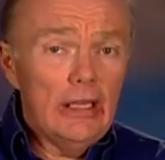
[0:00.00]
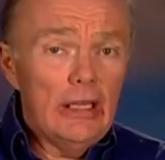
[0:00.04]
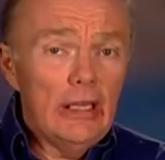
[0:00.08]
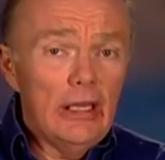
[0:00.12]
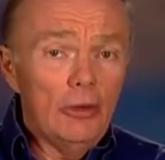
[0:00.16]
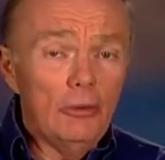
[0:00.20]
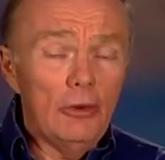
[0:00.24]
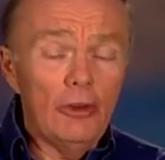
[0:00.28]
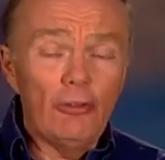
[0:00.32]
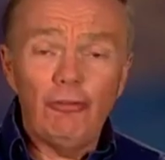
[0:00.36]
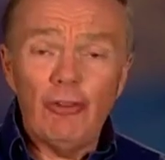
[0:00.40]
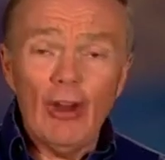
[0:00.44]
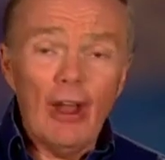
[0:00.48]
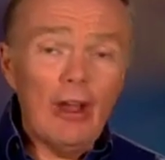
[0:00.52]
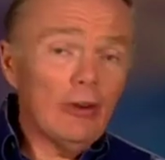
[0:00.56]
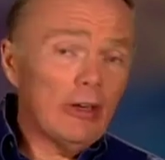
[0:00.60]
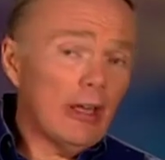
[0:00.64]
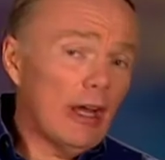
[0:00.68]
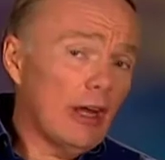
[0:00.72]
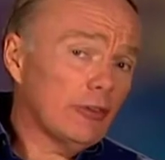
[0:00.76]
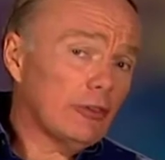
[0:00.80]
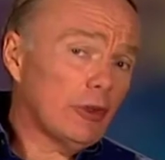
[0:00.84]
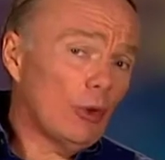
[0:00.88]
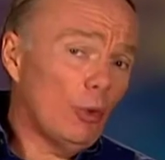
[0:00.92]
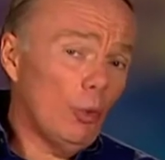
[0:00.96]
and we found
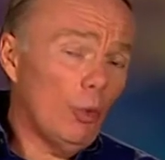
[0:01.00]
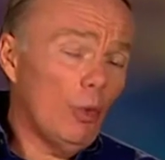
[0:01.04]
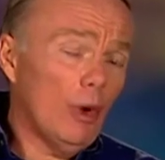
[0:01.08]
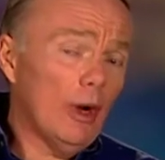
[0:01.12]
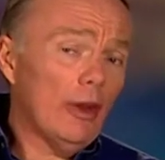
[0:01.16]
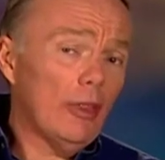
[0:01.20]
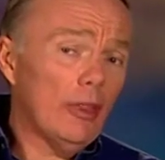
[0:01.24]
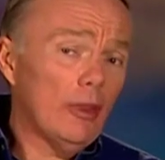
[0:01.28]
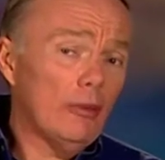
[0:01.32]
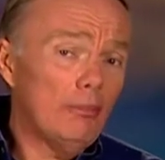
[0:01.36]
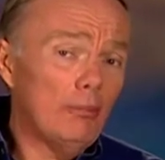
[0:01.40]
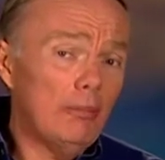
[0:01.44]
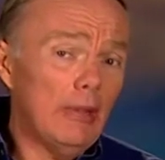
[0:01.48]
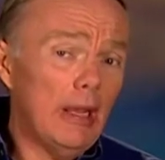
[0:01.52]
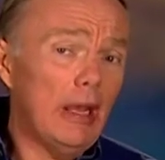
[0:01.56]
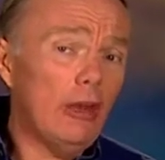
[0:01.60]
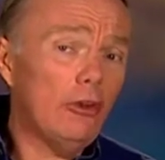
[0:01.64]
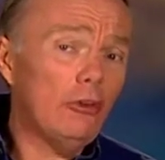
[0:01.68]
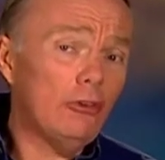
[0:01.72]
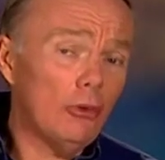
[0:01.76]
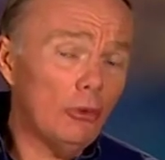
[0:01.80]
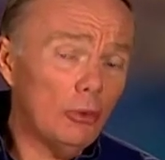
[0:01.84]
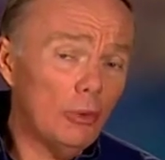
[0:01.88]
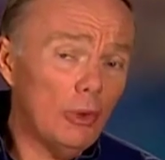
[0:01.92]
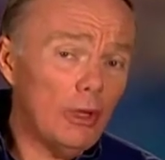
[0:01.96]
out that one of the
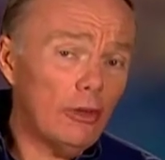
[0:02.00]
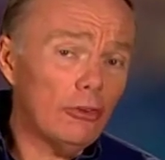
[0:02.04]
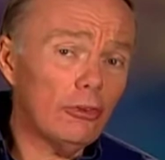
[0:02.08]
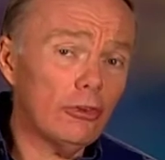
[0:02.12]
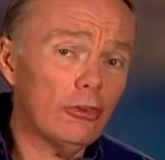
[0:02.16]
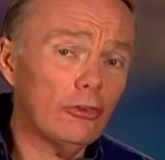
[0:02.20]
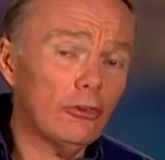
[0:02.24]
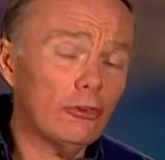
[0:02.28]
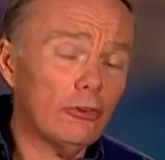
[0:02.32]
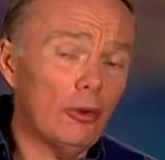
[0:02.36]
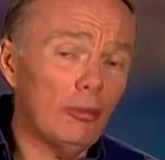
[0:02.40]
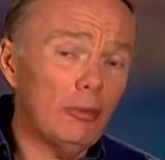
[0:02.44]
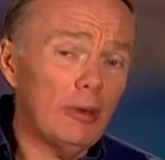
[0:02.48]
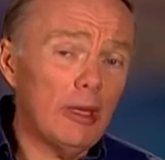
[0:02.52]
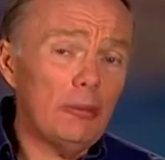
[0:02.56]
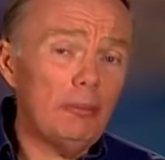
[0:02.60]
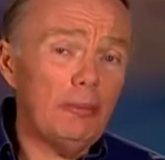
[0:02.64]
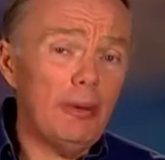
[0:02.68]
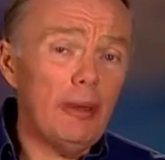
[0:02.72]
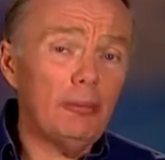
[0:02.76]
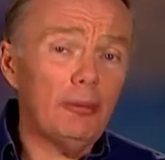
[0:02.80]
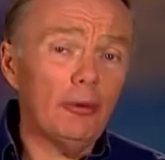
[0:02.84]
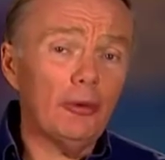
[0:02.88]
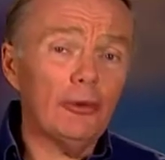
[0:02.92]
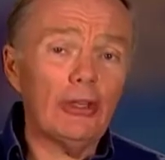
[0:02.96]
major reasons so many
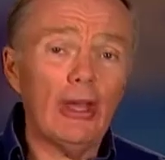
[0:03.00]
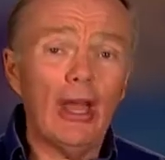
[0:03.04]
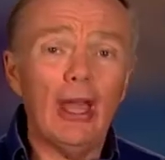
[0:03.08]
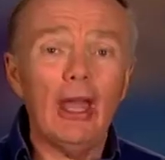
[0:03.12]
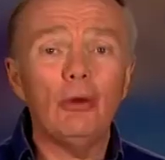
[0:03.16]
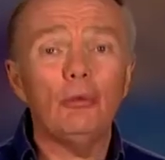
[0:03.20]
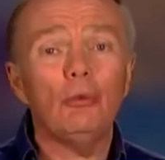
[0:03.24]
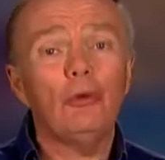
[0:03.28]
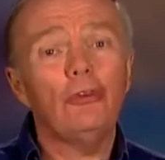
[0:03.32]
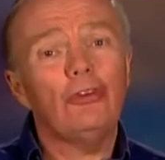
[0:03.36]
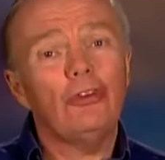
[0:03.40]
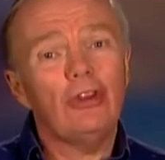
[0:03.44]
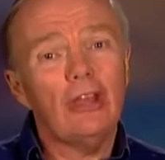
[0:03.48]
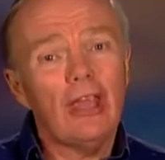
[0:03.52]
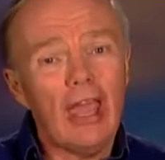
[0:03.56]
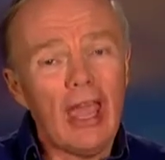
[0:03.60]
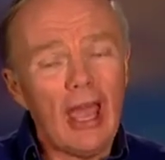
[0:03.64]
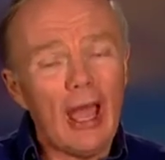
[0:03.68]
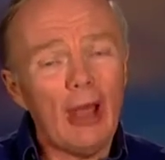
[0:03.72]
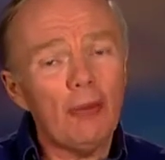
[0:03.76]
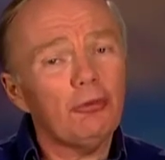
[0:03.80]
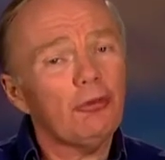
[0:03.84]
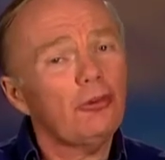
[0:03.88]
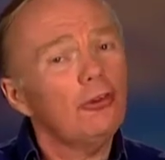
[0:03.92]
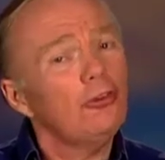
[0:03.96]
people died was the
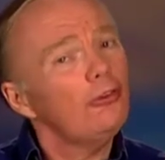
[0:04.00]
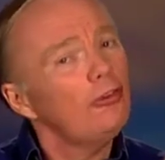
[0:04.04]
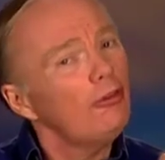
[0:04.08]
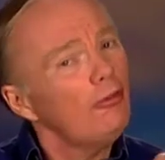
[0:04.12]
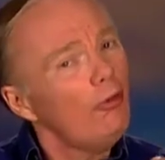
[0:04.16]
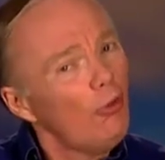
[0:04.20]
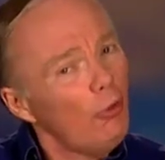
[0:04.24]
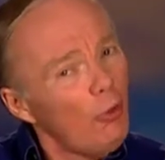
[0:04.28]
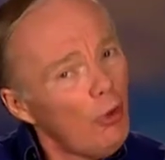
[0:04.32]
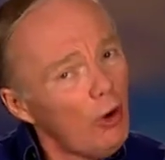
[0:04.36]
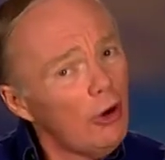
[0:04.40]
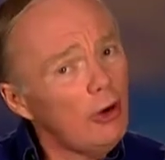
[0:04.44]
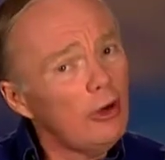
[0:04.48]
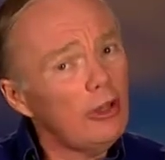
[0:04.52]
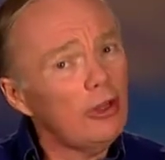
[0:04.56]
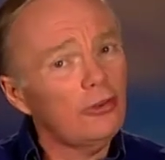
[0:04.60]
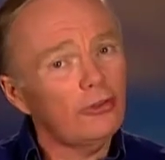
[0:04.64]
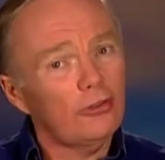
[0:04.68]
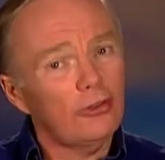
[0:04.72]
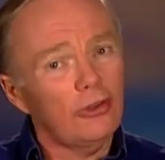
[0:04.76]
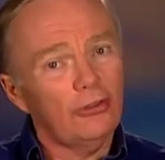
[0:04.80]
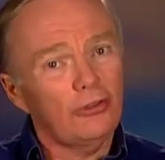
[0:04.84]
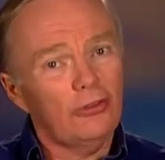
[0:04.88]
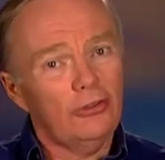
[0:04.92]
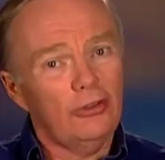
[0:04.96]
absence of a warning
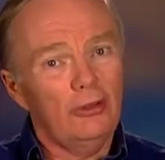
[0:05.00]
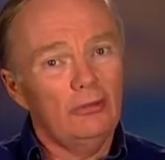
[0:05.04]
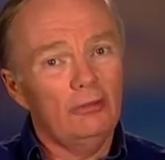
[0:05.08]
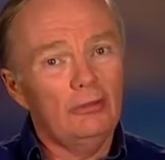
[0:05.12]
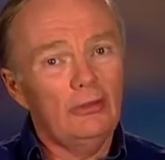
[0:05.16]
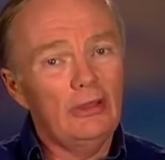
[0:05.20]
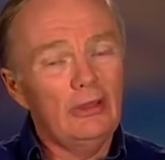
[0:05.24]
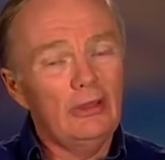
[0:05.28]
system.